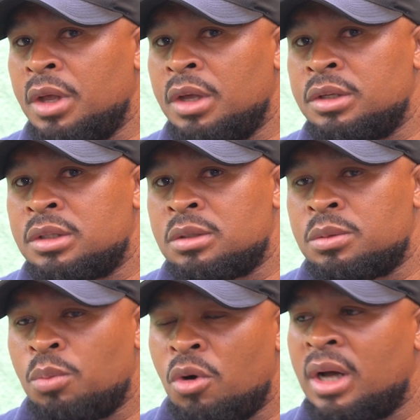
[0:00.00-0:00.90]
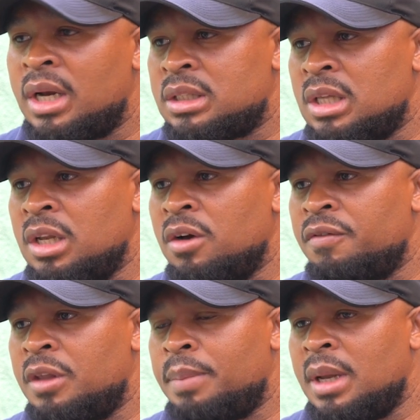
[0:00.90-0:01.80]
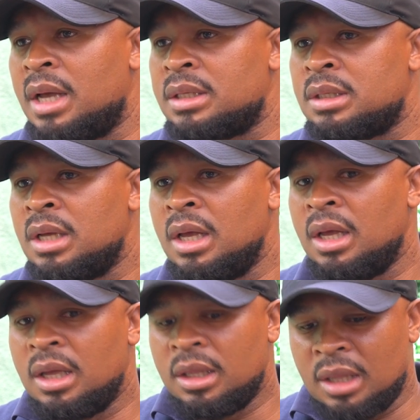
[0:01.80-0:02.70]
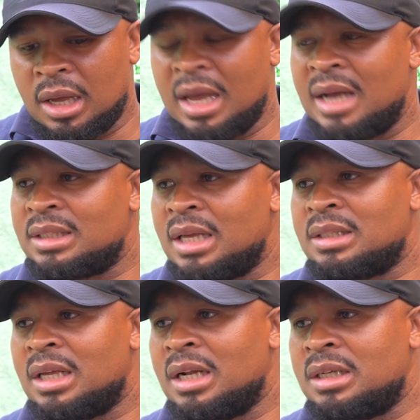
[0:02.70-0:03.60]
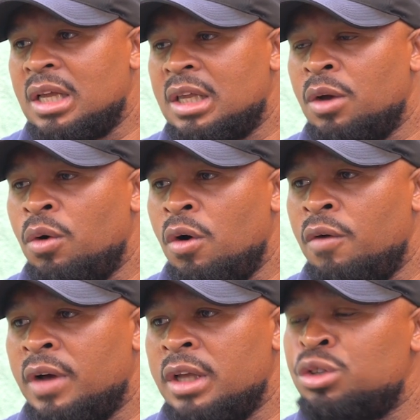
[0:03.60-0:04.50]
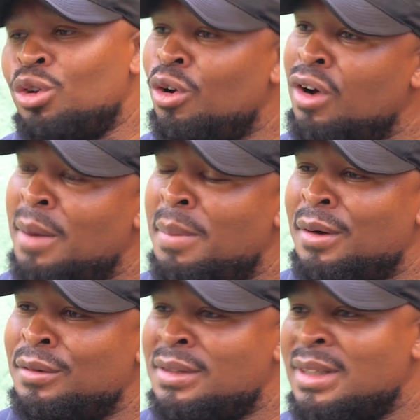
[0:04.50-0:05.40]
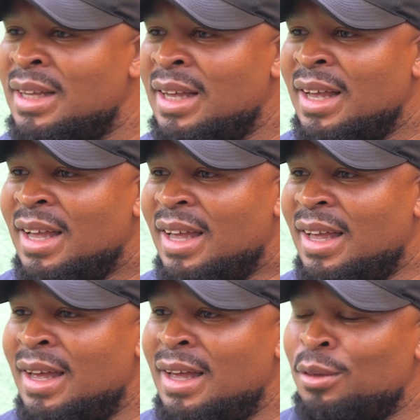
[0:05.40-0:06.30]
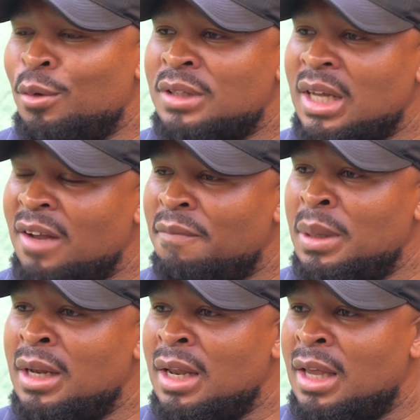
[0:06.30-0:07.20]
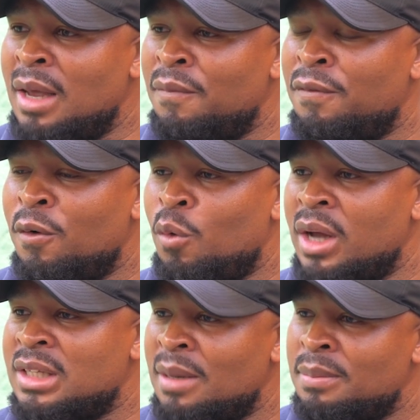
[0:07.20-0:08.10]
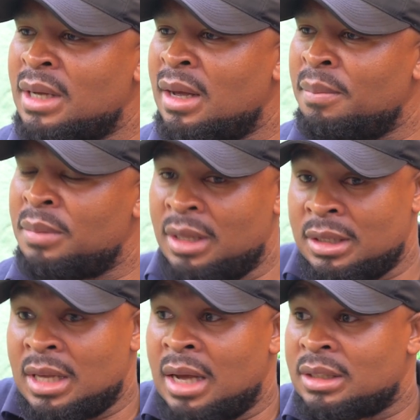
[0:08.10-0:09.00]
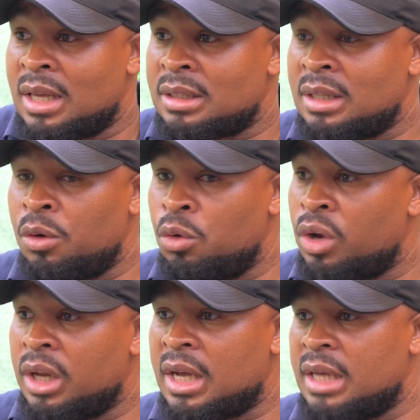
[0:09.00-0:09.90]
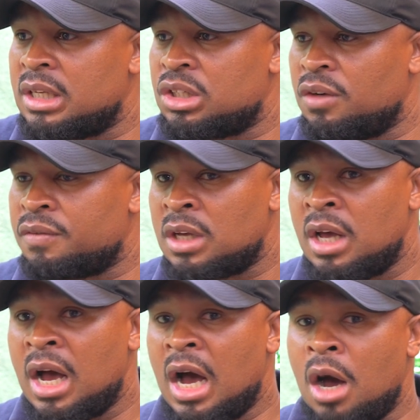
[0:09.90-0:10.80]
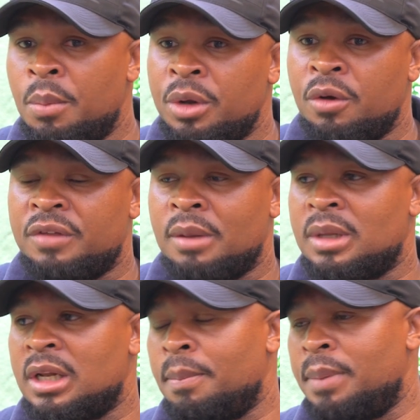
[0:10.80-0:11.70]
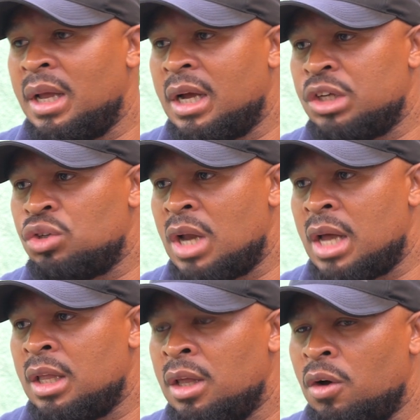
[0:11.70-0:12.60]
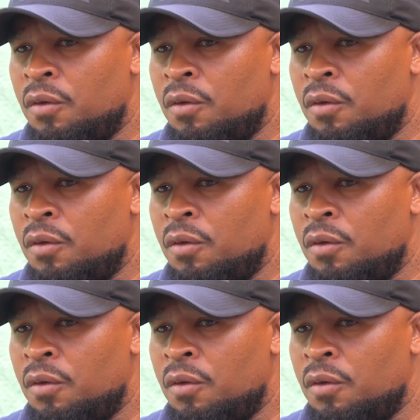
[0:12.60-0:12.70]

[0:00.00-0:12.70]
There is more understanding of the players, the youngsters that are taking over. It's no longer about those that have been in the game for quite some time. These youngsters now, you look at Kaizer Chiefs, how many of them that are playing regularly?